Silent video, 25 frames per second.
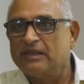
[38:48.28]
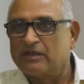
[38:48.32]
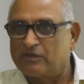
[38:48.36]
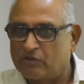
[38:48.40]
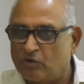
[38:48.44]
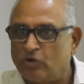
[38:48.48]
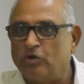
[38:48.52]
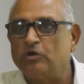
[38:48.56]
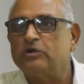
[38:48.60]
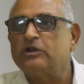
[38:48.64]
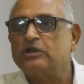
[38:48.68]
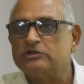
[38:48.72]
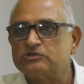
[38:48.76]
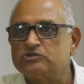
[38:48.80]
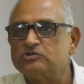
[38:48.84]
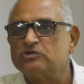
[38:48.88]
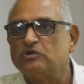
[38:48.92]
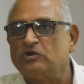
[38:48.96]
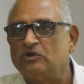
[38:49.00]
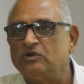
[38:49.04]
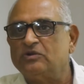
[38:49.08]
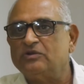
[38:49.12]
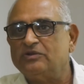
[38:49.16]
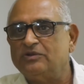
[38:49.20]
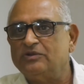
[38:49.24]
crore or
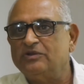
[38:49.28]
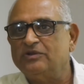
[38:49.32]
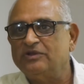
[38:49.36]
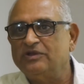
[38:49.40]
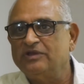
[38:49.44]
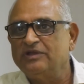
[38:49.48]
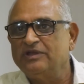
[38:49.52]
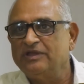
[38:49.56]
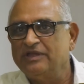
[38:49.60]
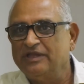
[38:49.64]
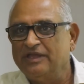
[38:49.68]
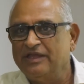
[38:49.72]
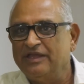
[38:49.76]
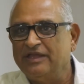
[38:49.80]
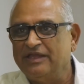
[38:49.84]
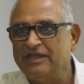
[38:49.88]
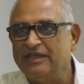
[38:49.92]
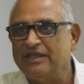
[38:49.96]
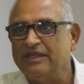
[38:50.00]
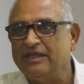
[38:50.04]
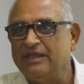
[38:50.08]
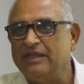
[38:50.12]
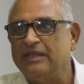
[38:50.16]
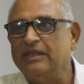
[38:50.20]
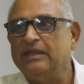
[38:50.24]
so
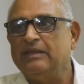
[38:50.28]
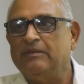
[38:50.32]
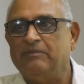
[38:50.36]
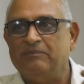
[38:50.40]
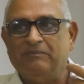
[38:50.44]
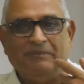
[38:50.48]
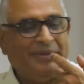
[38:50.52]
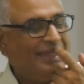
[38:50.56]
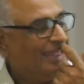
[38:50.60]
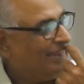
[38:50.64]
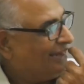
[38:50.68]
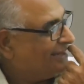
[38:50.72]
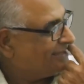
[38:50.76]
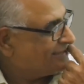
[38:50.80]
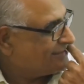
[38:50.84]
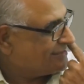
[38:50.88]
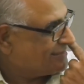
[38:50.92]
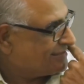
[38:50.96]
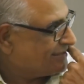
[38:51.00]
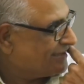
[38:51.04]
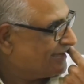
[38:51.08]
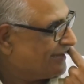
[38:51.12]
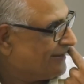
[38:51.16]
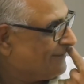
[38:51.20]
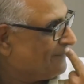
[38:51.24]
uh, males.
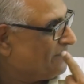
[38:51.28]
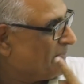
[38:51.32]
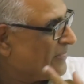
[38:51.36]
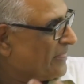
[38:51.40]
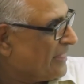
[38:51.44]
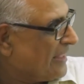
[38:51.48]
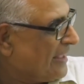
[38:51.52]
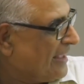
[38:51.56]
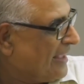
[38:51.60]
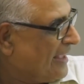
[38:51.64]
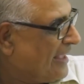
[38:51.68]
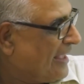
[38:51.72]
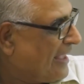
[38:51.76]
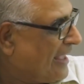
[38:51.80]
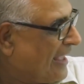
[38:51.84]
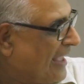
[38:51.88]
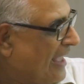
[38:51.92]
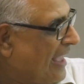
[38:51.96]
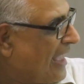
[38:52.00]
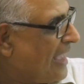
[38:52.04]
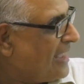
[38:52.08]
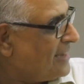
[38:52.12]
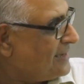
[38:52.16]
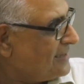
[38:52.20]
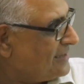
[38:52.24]

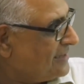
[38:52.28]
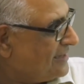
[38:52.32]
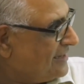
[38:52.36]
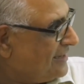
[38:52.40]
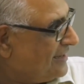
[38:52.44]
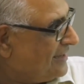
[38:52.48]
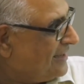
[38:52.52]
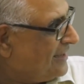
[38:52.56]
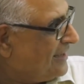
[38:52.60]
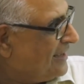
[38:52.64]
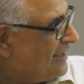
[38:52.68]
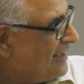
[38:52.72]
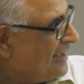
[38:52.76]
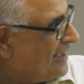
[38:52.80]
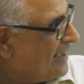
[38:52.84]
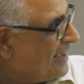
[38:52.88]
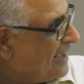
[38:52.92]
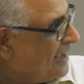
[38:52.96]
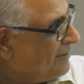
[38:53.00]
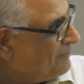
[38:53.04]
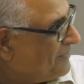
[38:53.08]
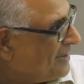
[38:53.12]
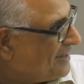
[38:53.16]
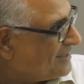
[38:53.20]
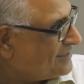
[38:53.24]
And uh,
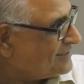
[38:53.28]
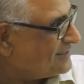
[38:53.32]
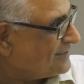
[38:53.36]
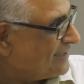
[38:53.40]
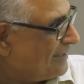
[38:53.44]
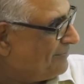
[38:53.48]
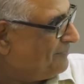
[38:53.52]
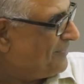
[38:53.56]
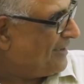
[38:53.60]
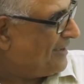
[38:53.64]
amongst the